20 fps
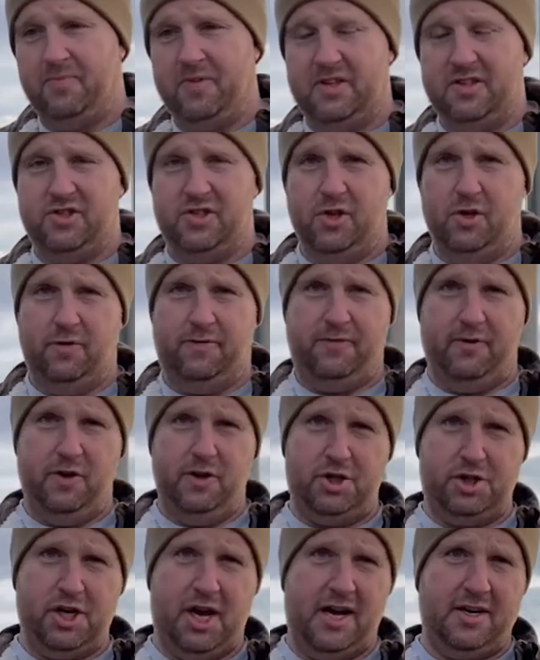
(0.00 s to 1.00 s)
So
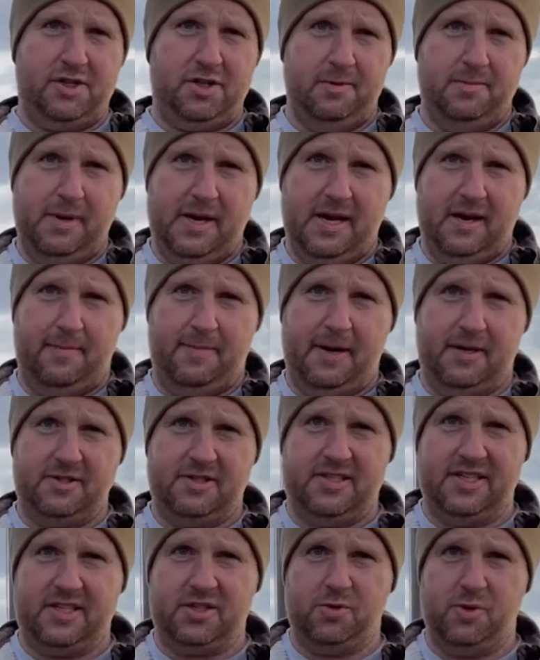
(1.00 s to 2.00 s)
first shot should be at
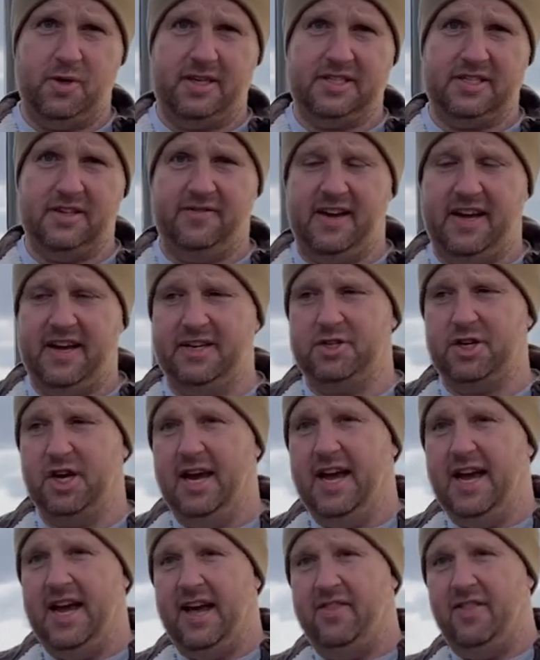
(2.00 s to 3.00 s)
about 6 weeks of age,
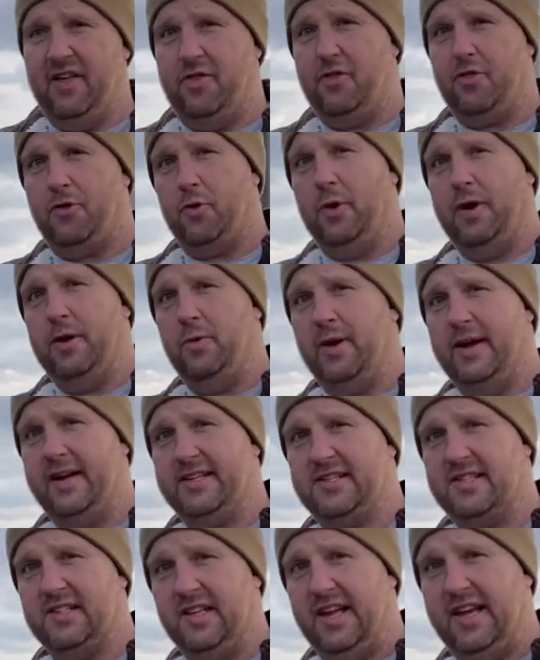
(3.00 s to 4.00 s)
and then 3
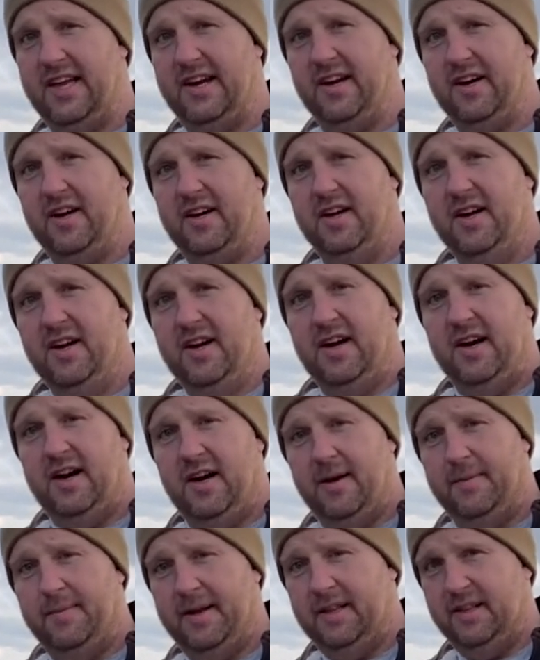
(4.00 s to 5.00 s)
weeks later,
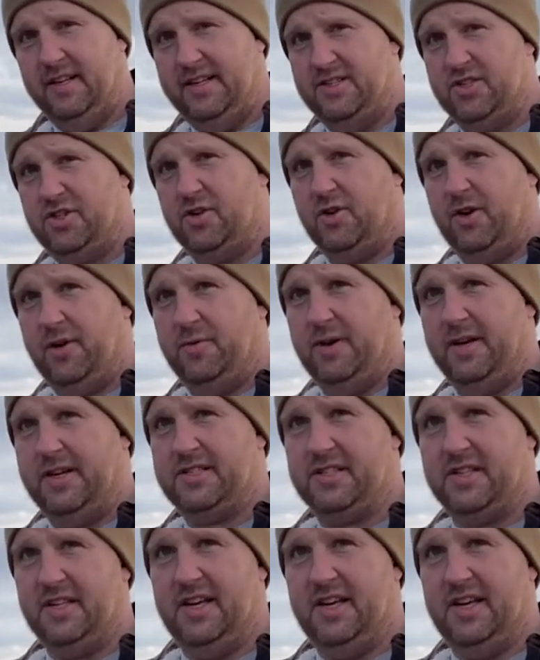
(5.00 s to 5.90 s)
at least 3 weeks